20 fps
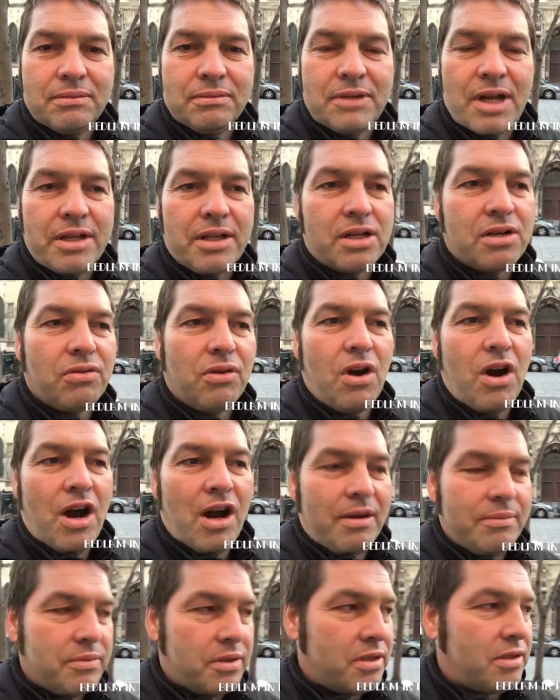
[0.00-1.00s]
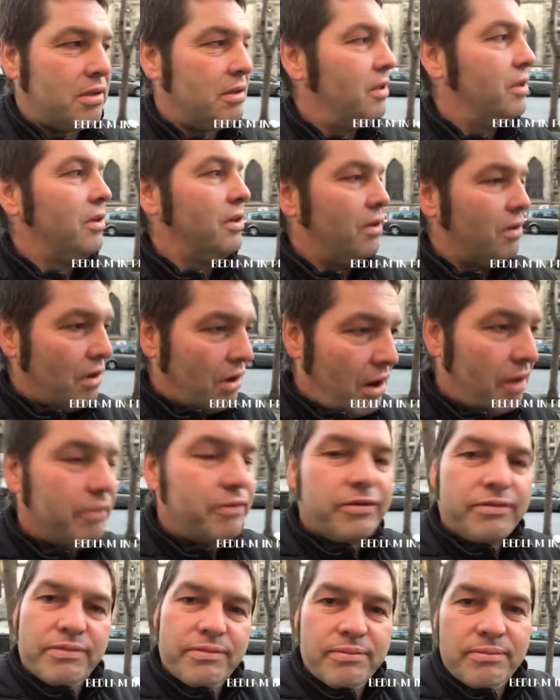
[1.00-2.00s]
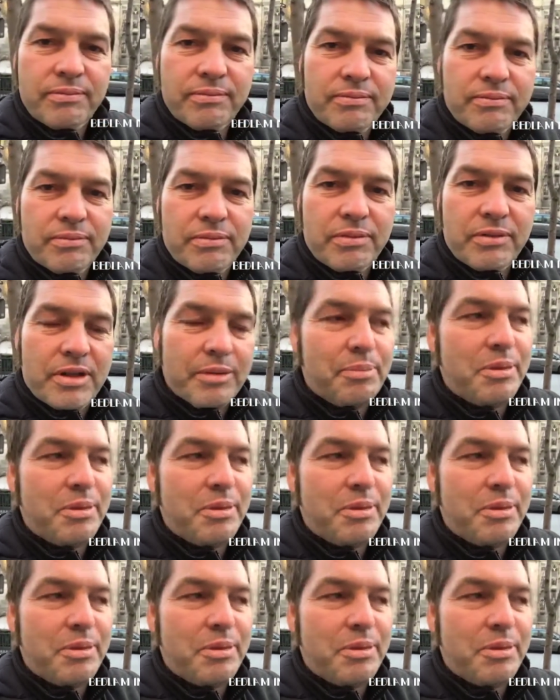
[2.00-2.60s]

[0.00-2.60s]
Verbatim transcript: you know, the crimes of the